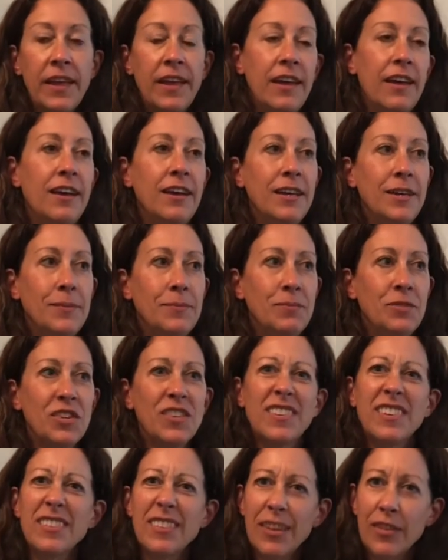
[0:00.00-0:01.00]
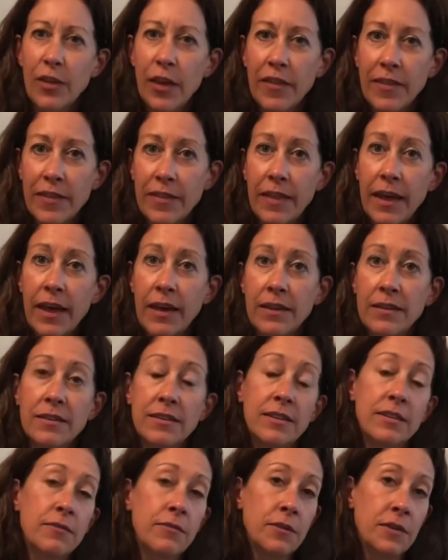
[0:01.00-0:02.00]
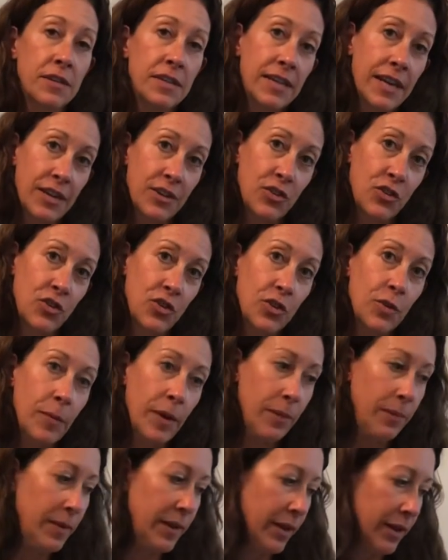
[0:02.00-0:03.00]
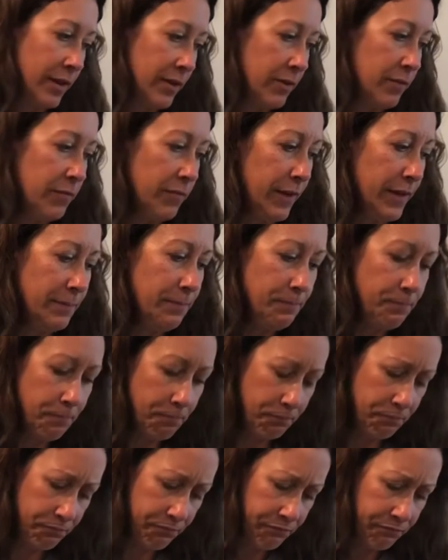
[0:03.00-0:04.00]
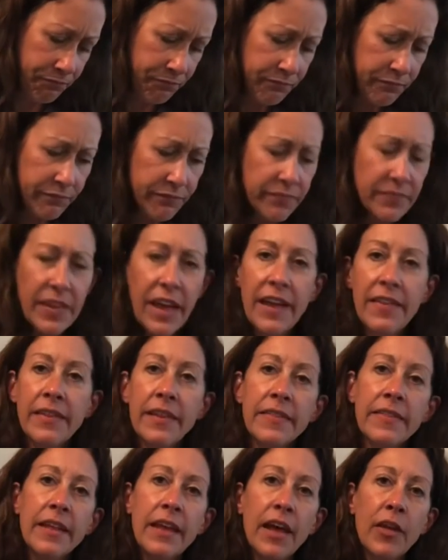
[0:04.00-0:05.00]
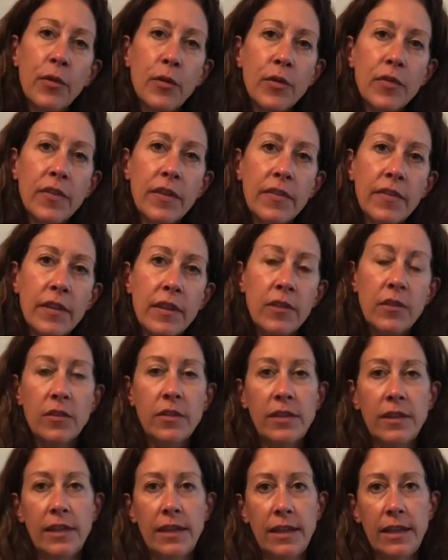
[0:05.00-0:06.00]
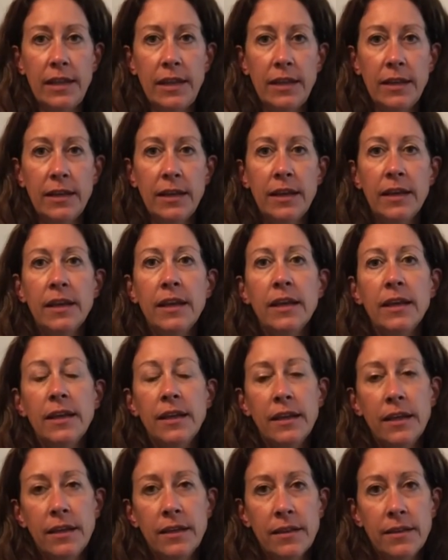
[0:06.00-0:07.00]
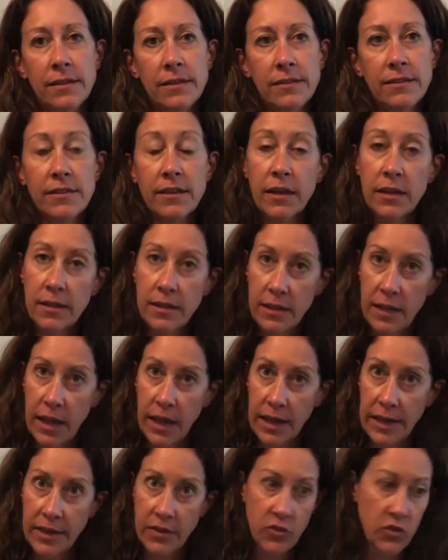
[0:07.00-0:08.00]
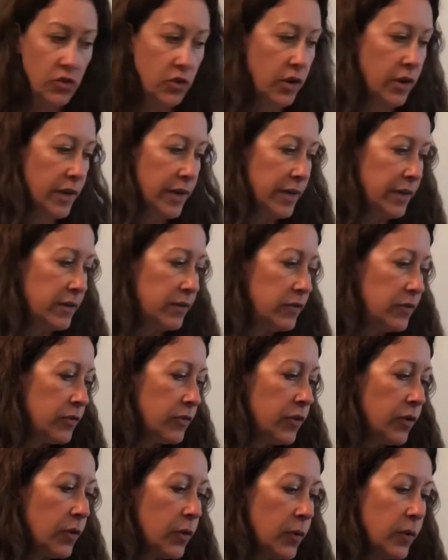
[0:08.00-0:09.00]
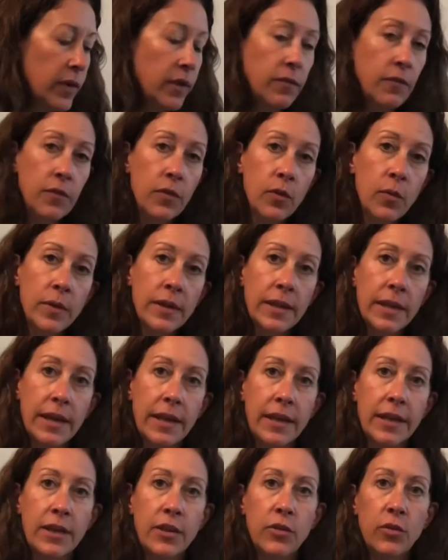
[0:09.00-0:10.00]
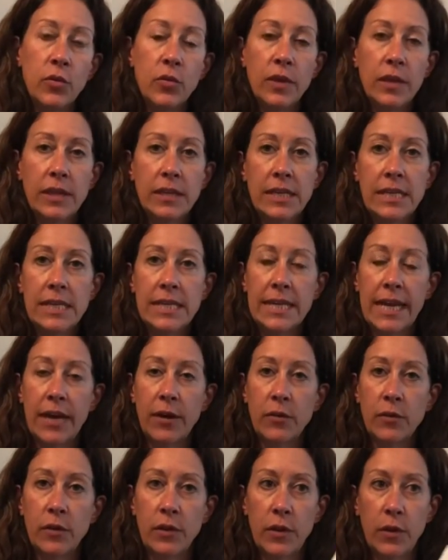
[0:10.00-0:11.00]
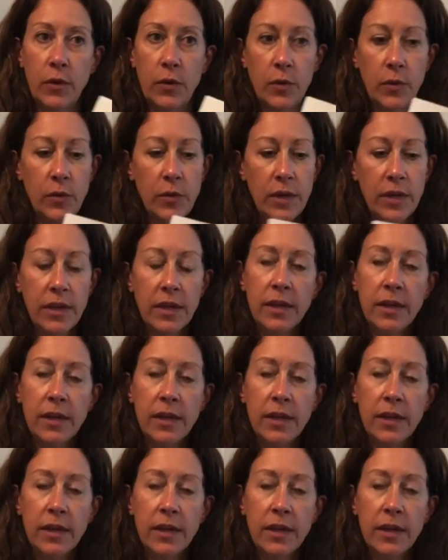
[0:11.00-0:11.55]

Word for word: um, just because I thought that that different texture might be kind of fun. And then the other thing that you'll need is a line drawing. So if you would like, you can download